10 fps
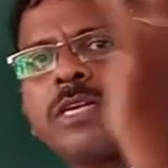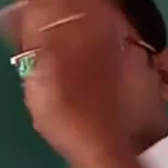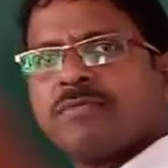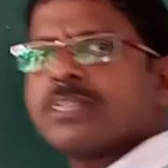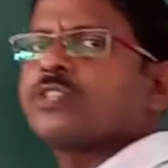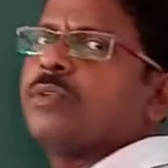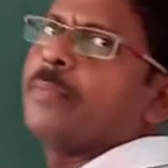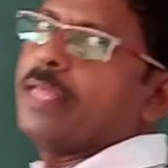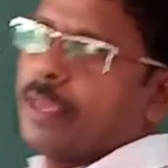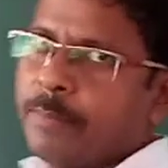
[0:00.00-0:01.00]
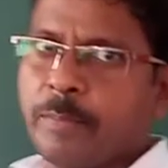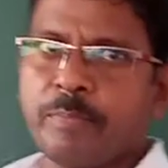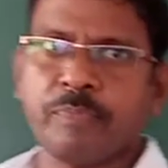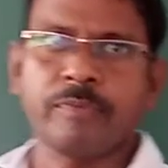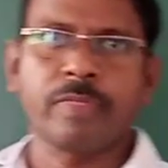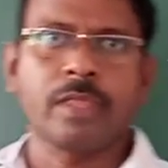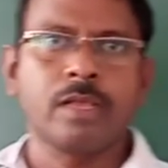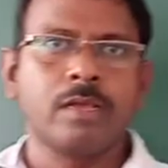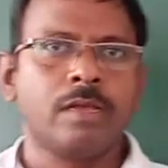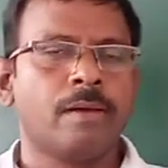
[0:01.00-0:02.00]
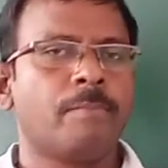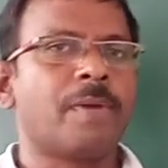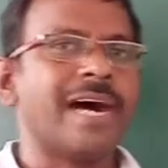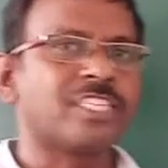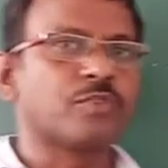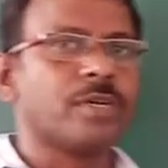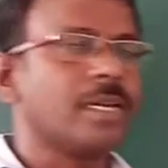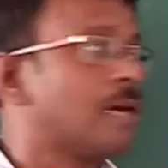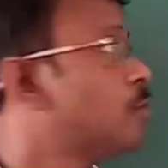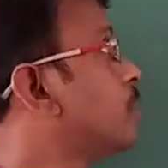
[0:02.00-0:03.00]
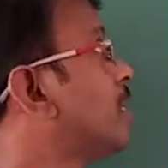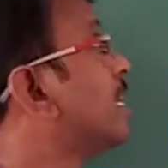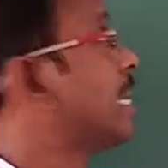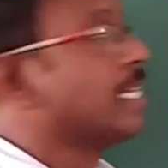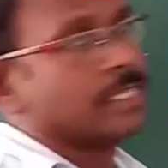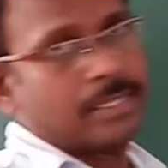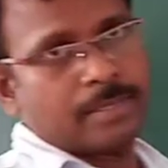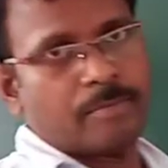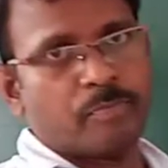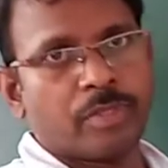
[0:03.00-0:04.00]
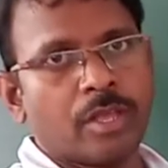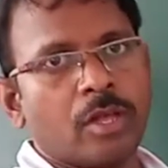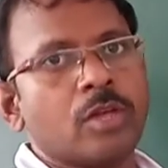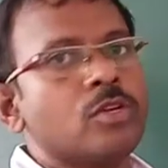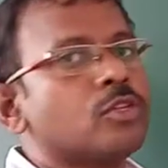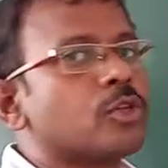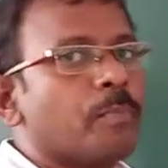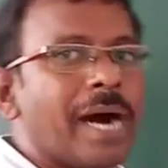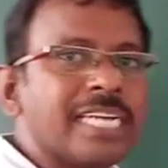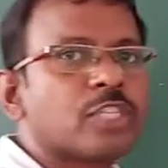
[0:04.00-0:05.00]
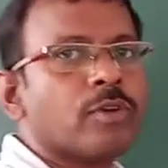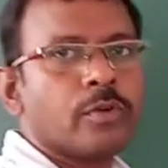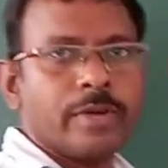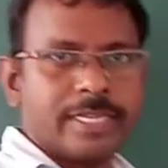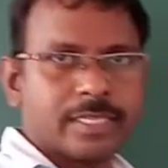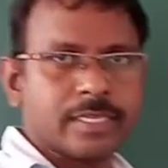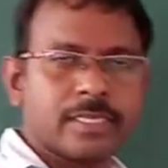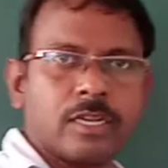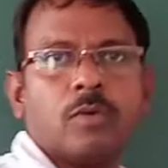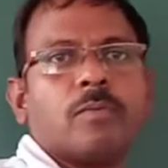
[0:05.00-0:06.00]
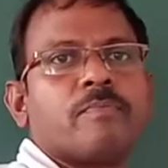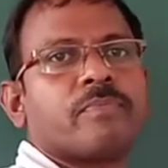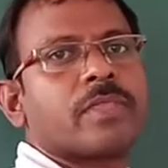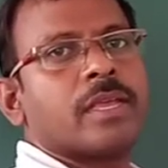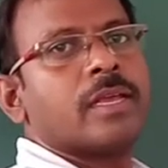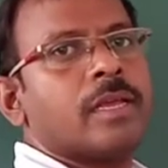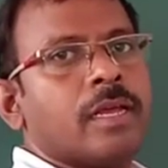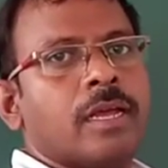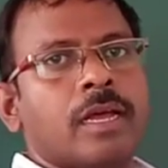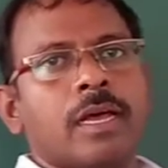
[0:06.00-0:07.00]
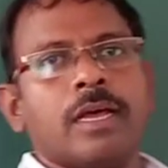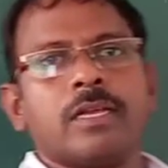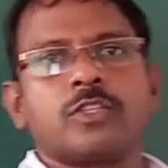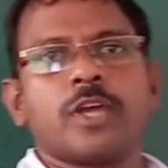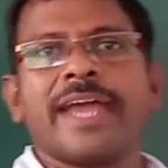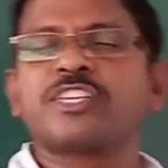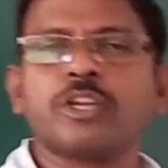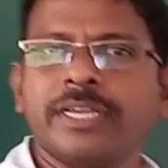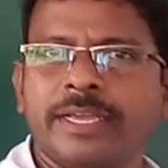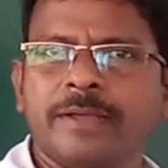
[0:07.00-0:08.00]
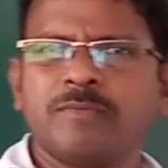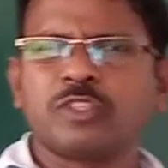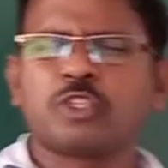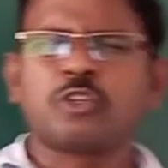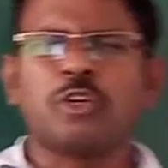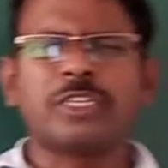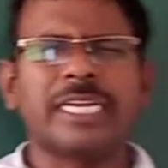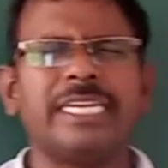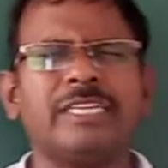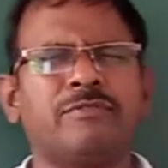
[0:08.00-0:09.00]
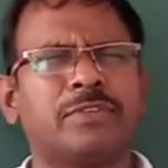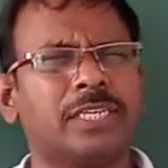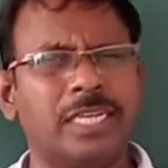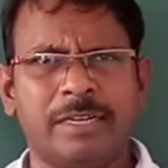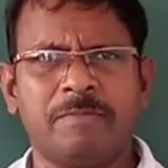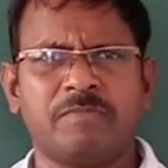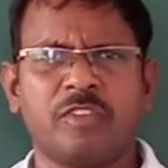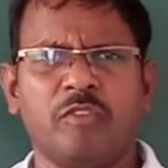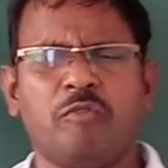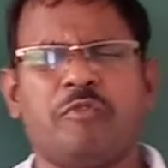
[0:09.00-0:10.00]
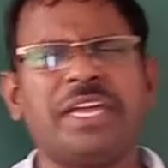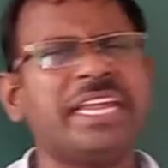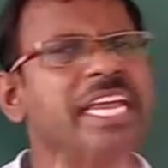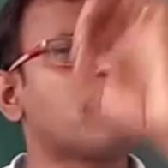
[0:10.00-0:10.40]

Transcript: rivers will be there. Part 1 about rains. So part 1 we'll discuss now. So actually, totally world very